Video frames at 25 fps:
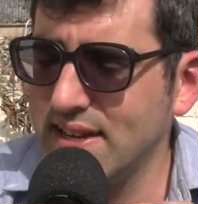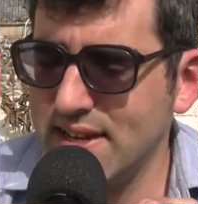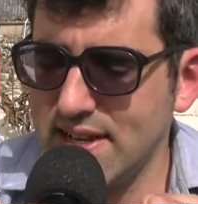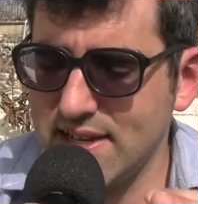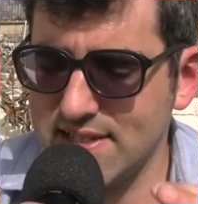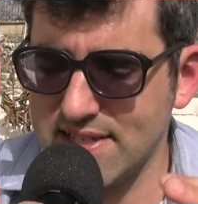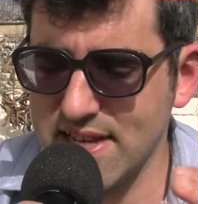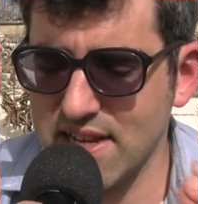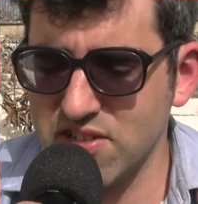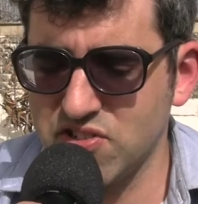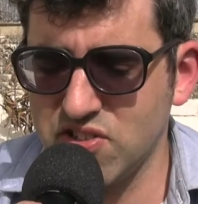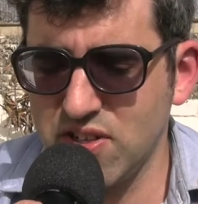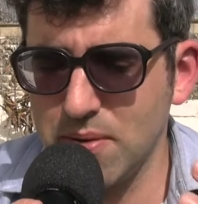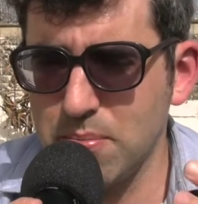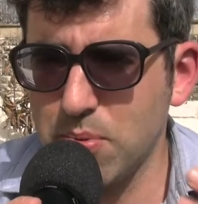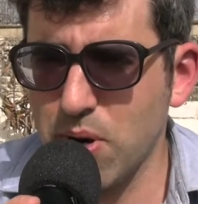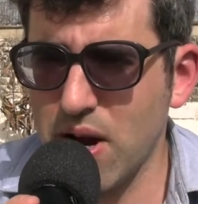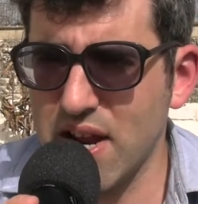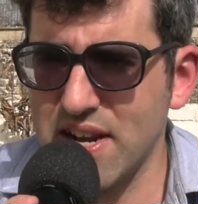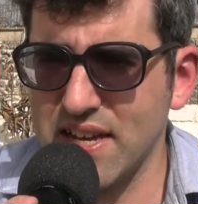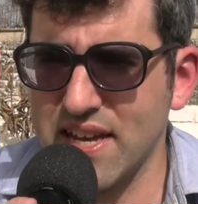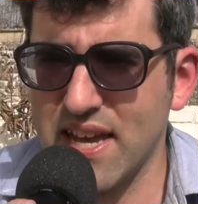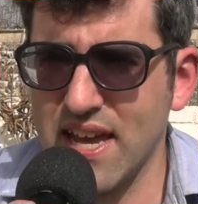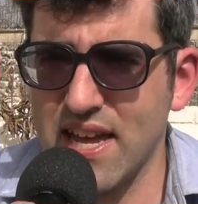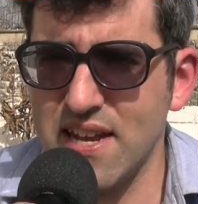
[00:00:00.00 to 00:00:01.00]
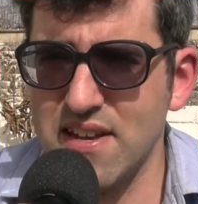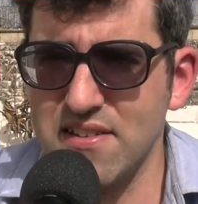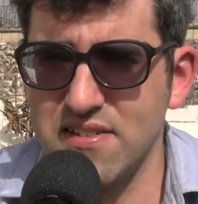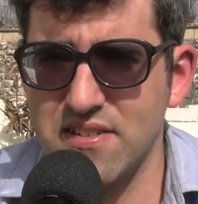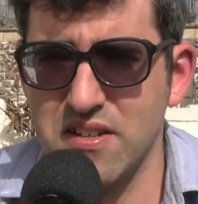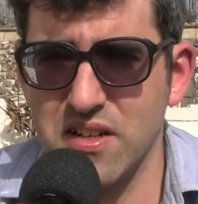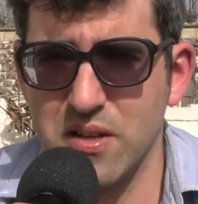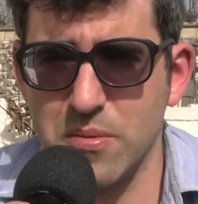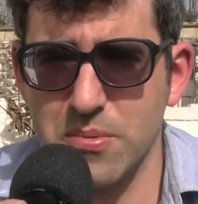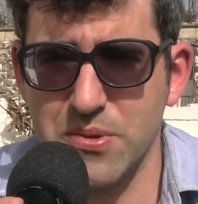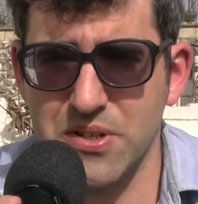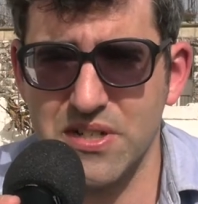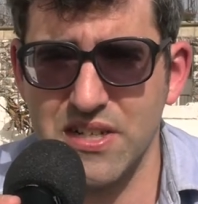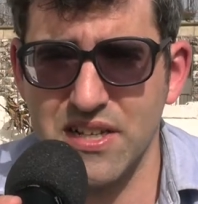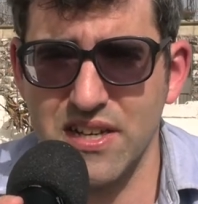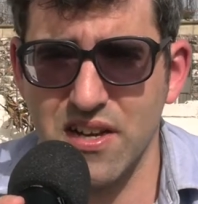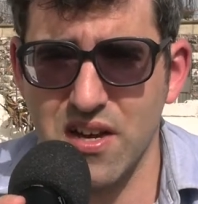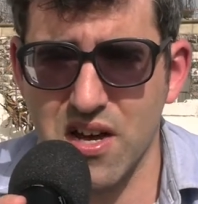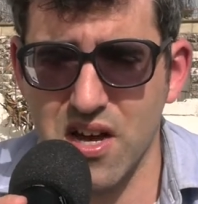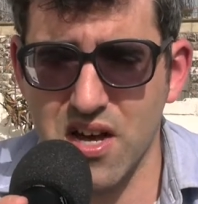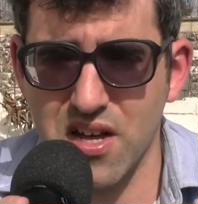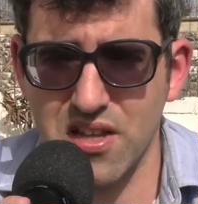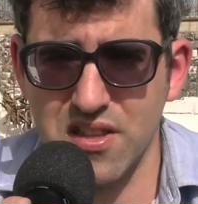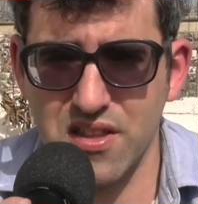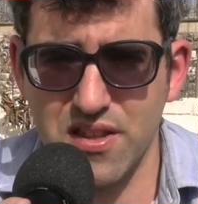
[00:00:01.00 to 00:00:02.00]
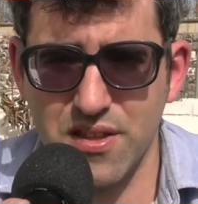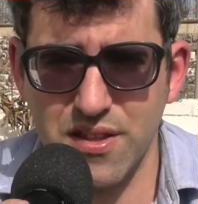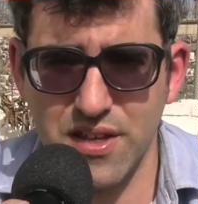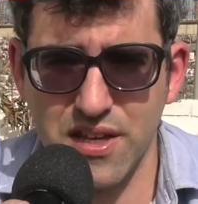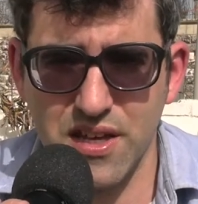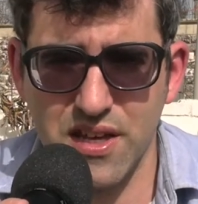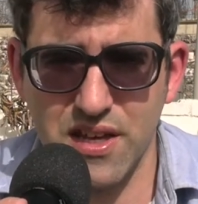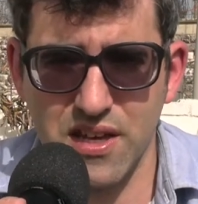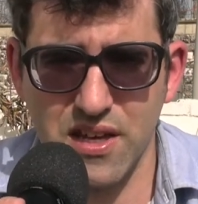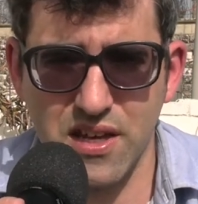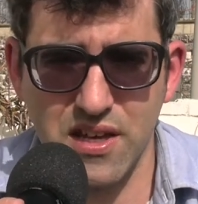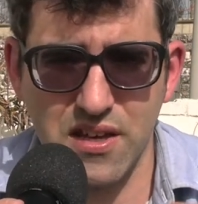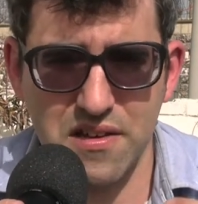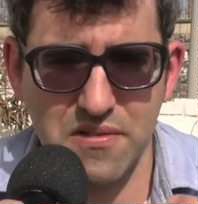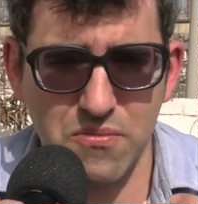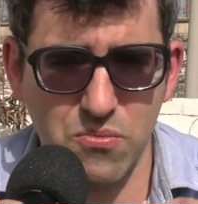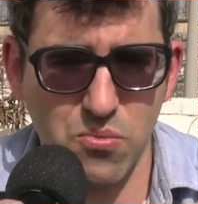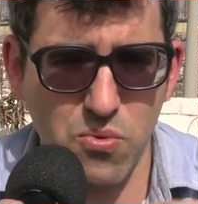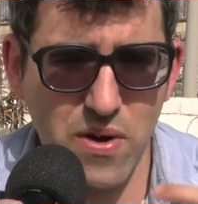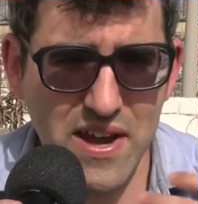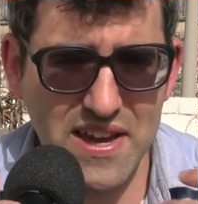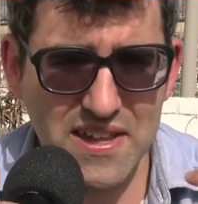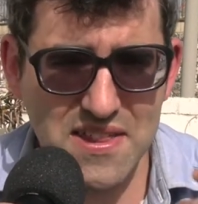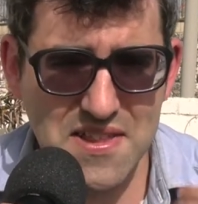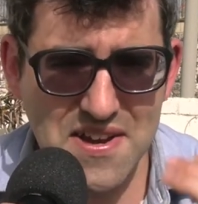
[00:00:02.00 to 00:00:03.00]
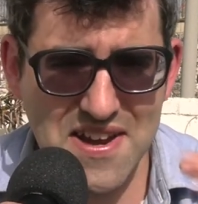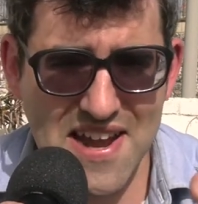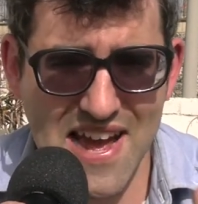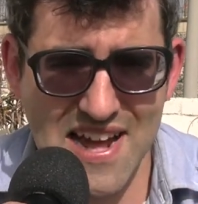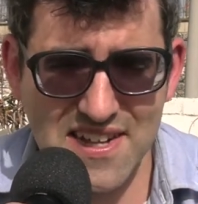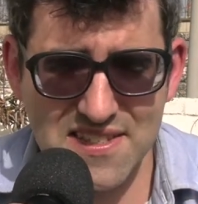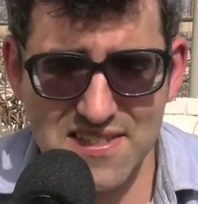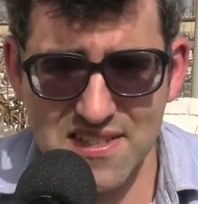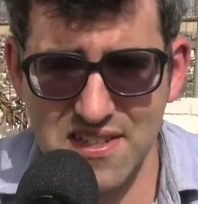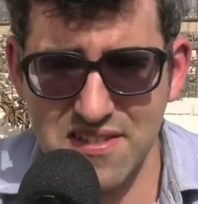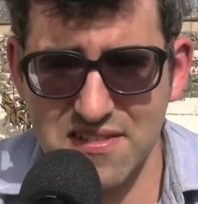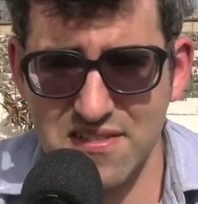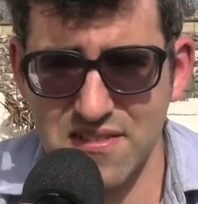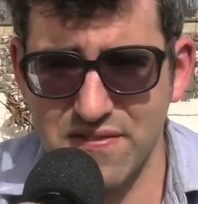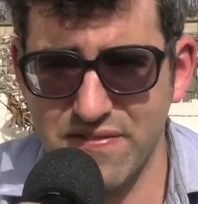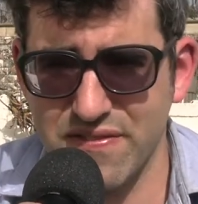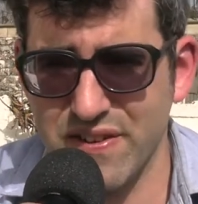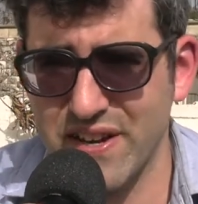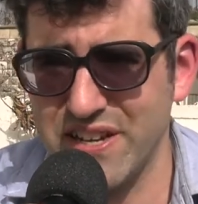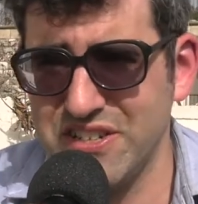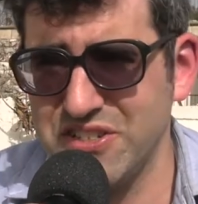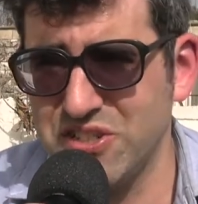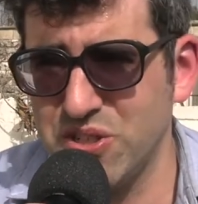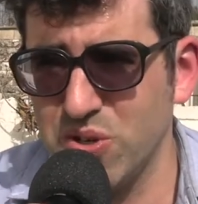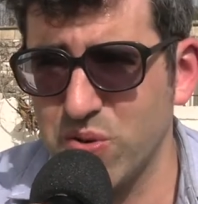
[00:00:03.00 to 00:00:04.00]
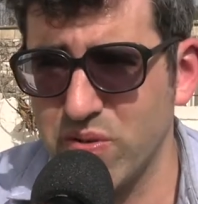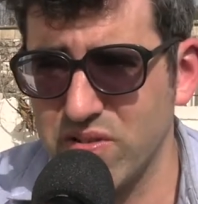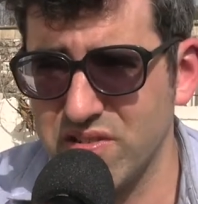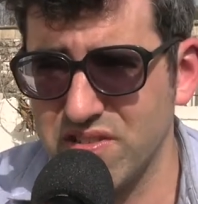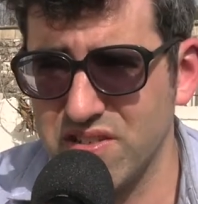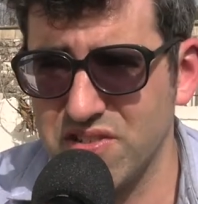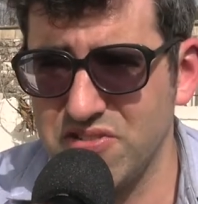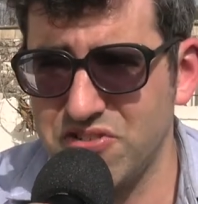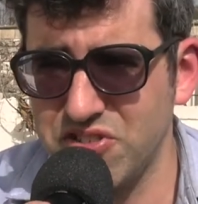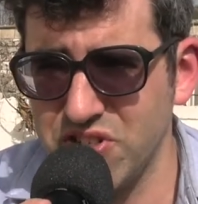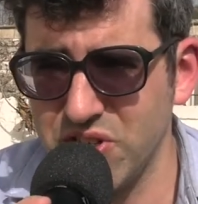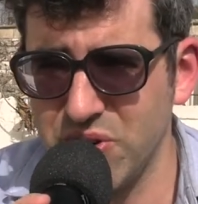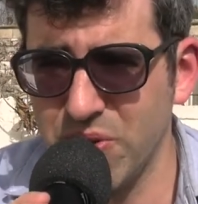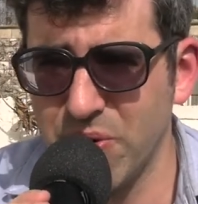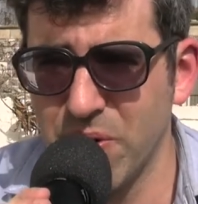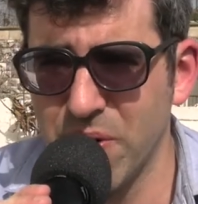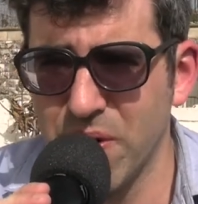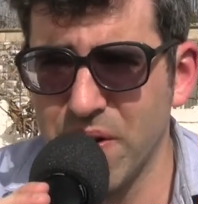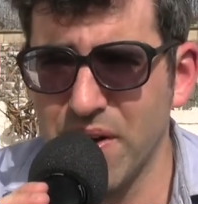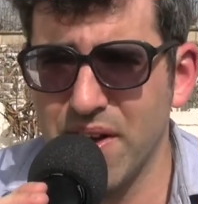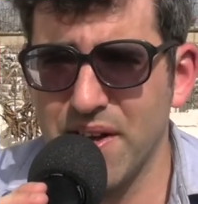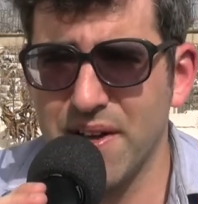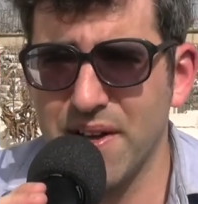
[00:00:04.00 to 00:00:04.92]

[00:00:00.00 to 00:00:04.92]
is actually predicated deliberately on the way the Nazis defined who was a Jew.